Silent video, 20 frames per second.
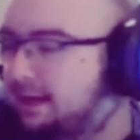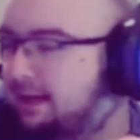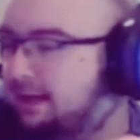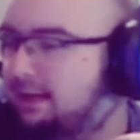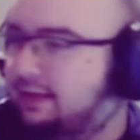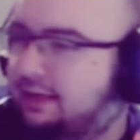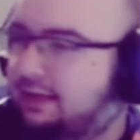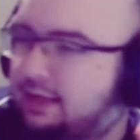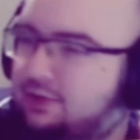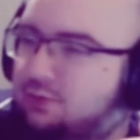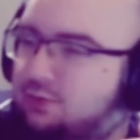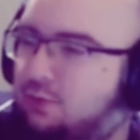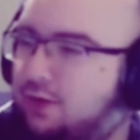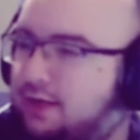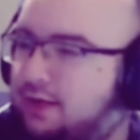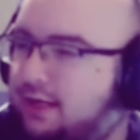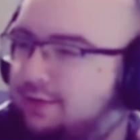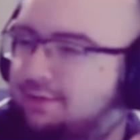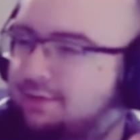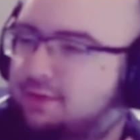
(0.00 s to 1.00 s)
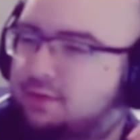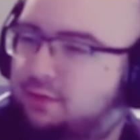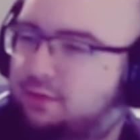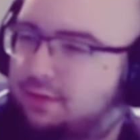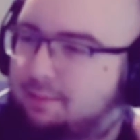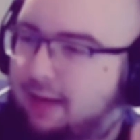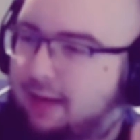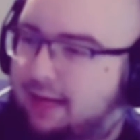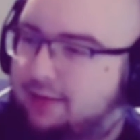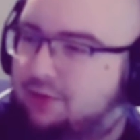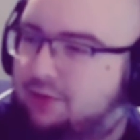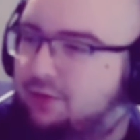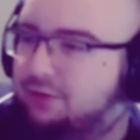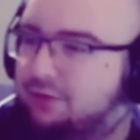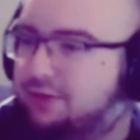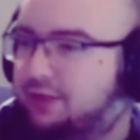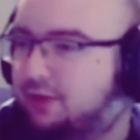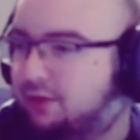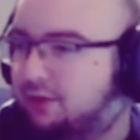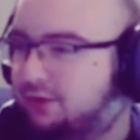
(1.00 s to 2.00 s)
there's one difference between my
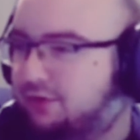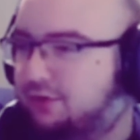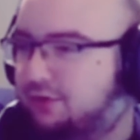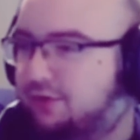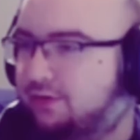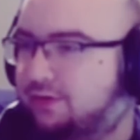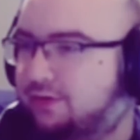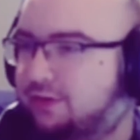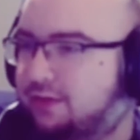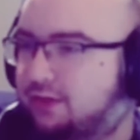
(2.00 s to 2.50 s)
trolls and your trolls.